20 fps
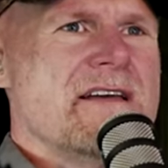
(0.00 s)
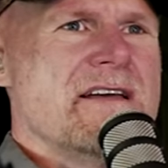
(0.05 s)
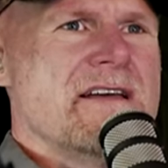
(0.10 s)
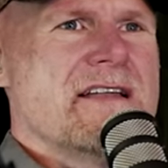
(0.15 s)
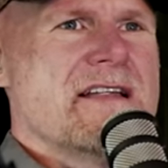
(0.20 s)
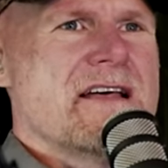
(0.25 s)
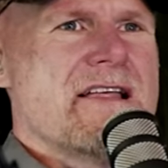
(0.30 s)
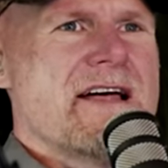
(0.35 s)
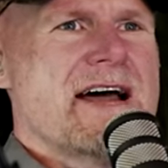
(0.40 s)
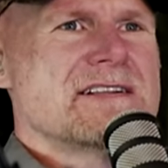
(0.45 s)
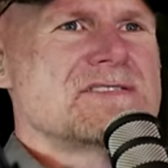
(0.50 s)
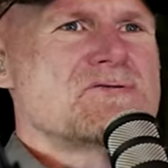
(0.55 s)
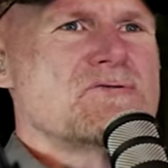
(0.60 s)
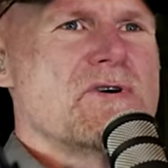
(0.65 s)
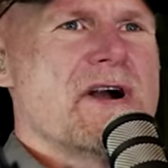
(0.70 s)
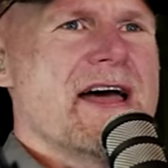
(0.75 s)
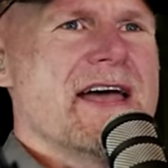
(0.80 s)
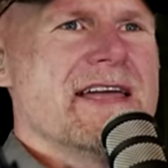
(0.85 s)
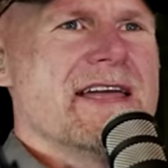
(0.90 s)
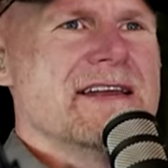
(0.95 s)
Now that's
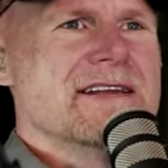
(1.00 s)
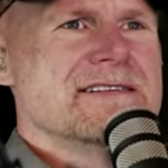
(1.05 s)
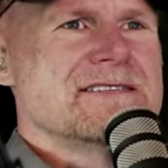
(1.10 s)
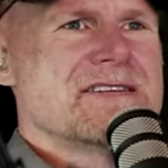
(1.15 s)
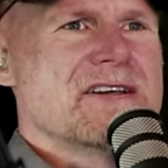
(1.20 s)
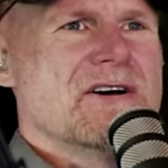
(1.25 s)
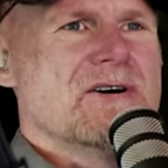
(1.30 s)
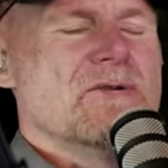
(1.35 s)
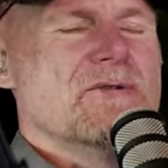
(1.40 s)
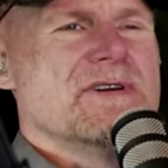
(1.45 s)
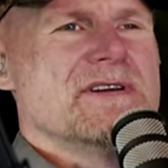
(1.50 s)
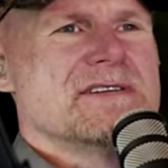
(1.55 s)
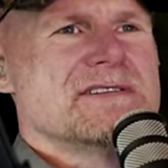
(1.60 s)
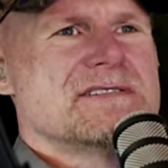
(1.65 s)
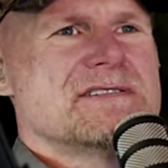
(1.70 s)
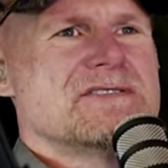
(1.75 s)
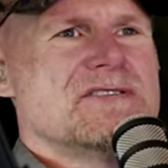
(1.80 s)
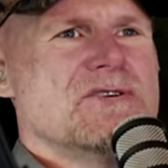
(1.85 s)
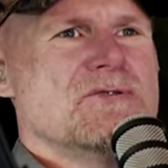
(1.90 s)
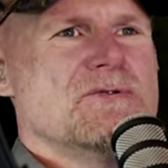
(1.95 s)
right. So
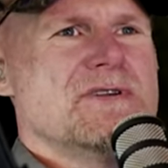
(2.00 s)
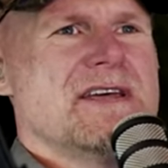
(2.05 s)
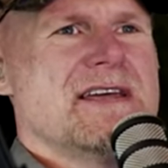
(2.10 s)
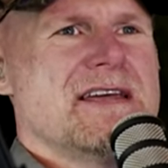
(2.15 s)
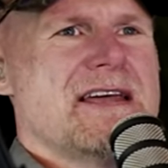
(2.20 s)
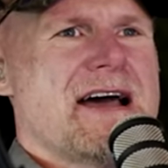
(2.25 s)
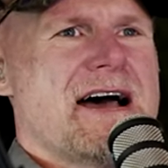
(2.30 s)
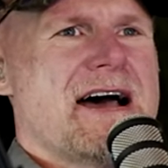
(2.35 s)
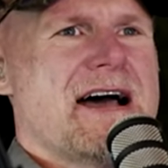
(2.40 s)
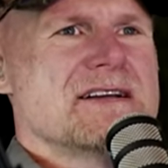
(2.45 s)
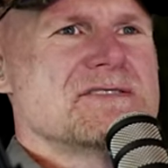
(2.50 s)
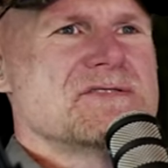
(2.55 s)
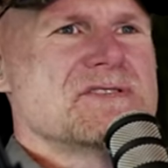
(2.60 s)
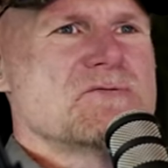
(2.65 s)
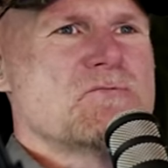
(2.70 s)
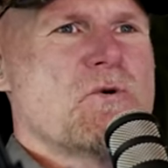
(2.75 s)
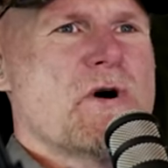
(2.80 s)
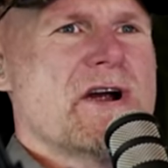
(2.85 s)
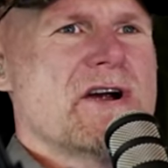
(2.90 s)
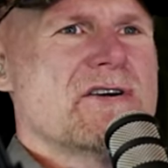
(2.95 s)
these two DIs just
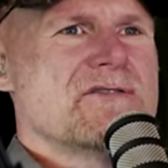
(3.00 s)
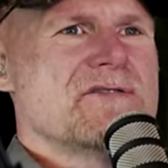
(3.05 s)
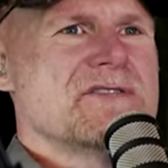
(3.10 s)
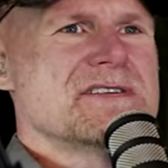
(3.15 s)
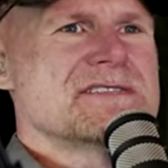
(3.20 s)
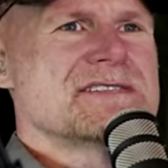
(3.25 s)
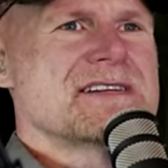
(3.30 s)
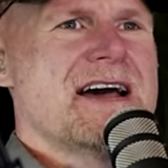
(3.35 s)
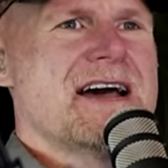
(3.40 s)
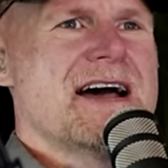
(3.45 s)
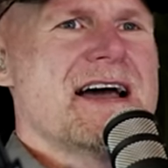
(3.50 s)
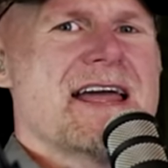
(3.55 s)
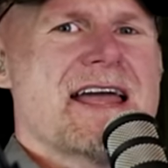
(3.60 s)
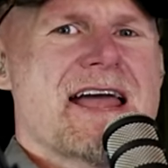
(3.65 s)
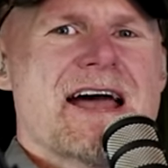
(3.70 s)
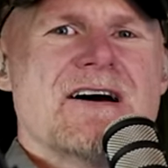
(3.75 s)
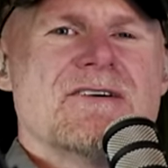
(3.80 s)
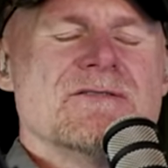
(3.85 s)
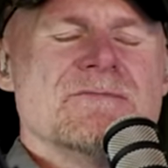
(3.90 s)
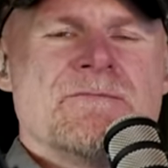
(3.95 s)
wearing this guy
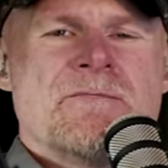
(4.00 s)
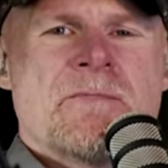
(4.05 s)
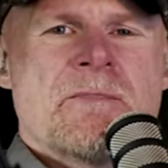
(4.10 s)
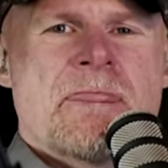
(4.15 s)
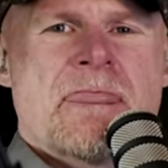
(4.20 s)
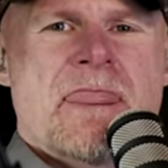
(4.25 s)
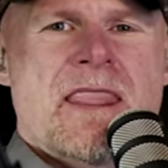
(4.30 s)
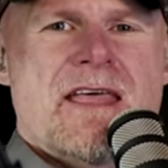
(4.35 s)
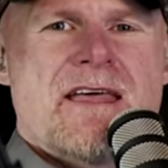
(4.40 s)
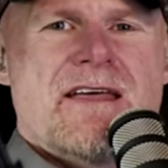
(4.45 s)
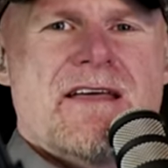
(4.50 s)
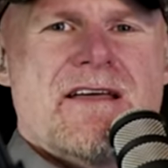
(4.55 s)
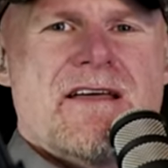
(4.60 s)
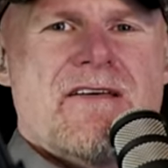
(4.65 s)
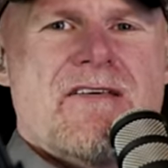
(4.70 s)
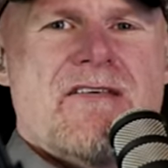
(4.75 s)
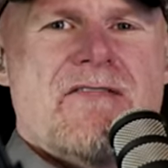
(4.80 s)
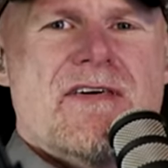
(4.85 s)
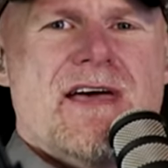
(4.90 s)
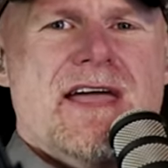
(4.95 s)
out.
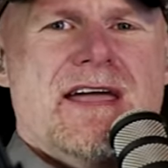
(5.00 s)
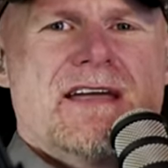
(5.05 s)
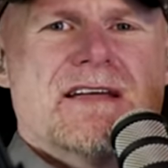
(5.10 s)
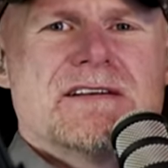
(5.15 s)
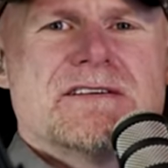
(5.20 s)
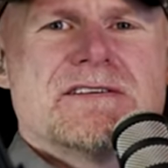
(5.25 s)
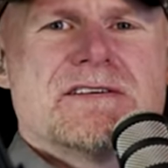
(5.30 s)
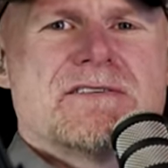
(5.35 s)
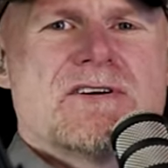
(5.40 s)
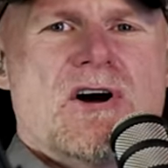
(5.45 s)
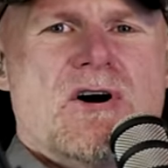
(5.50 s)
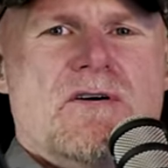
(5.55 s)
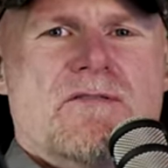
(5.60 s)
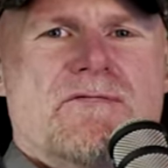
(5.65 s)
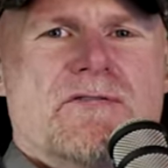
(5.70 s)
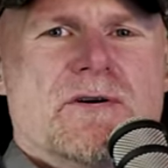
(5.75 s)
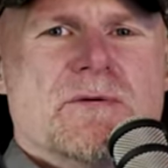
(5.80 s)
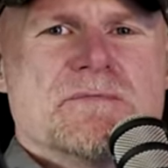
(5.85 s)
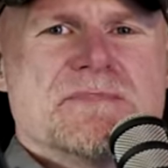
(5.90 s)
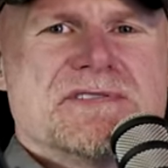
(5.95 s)
They can go
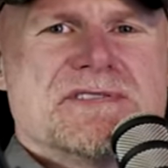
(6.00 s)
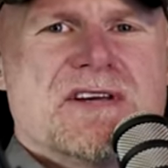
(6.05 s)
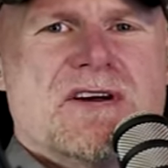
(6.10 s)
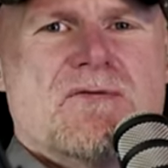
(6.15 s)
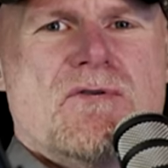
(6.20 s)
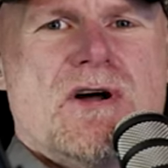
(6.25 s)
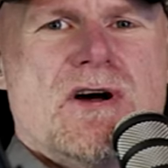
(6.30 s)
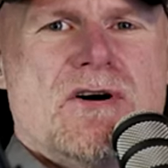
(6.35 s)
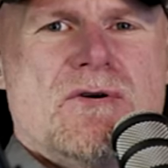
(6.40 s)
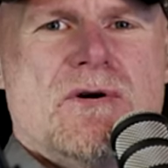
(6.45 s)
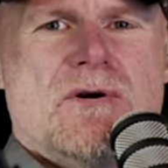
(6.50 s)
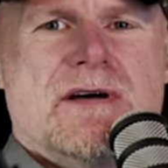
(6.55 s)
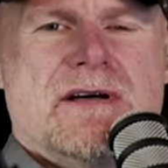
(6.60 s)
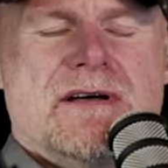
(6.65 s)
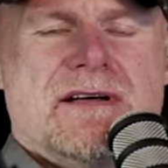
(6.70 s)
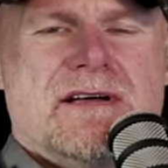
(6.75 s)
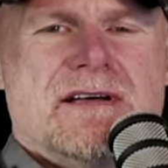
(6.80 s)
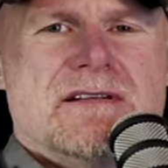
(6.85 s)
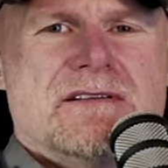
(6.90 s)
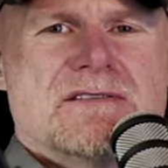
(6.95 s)
from zero
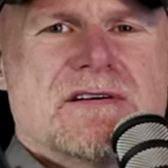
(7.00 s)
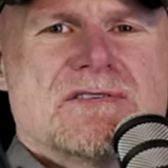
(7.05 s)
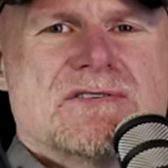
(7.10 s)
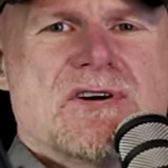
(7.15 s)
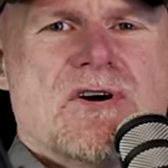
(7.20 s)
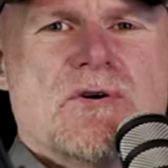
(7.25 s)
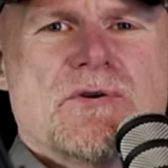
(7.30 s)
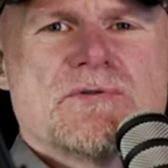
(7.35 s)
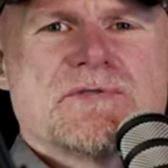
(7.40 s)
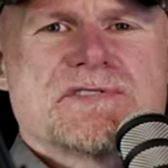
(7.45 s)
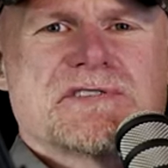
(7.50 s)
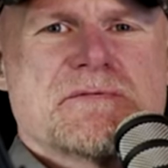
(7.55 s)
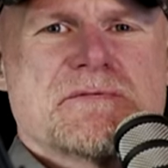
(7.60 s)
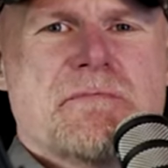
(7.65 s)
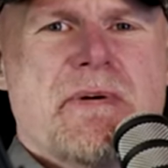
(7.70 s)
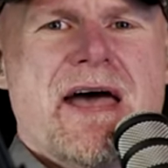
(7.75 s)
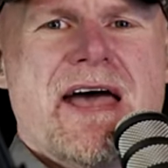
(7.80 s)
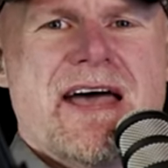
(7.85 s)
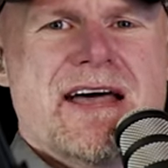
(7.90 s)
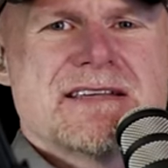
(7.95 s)
to total
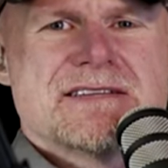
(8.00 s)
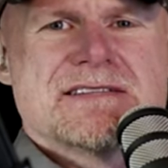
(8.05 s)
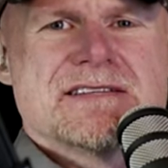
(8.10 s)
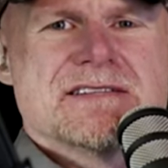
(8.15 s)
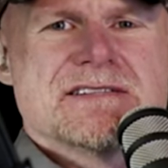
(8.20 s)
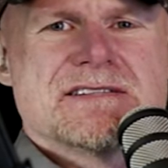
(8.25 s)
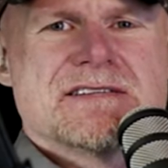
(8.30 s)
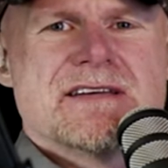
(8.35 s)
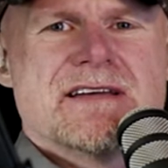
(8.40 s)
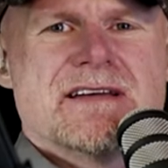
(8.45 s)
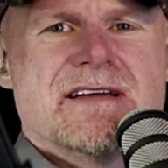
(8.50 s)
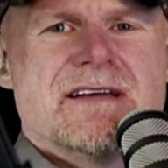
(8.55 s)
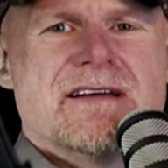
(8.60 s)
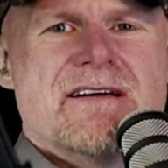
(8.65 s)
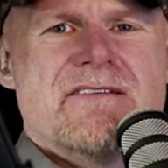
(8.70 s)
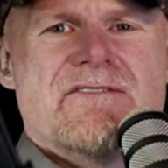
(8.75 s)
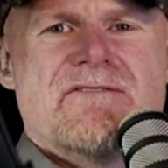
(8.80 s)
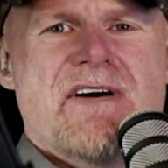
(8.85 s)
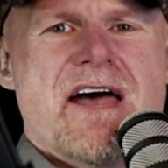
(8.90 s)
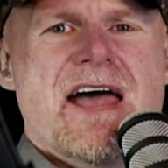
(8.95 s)
spazzes
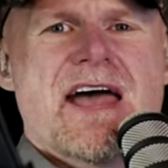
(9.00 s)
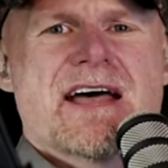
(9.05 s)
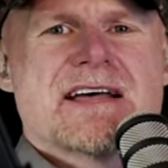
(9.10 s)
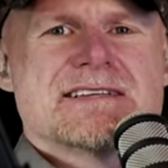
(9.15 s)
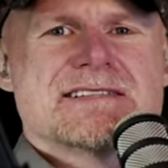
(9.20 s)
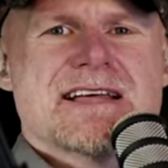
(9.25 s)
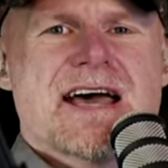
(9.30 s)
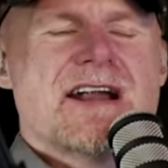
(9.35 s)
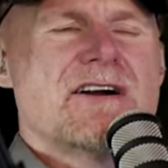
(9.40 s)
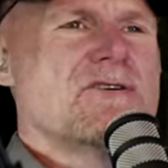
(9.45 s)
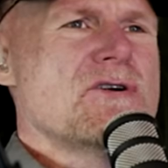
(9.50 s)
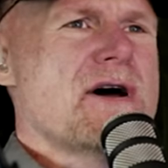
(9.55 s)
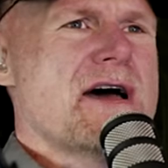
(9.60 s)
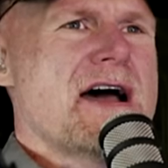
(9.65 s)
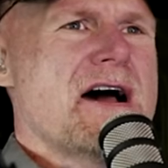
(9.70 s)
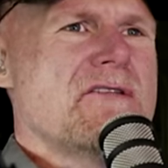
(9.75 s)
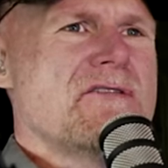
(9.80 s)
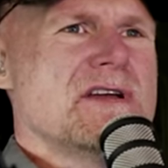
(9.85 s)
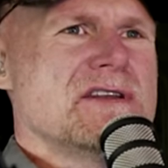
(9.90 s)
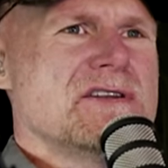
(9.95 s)
fast. I don't know
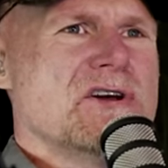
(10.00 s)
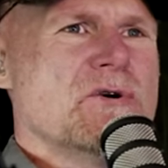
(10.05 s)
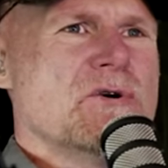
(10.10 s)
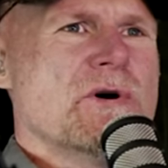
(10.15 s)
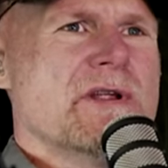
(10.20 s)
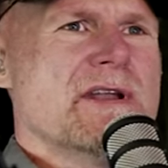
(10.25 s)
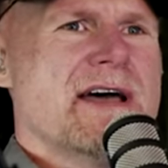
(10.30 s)
how they do it.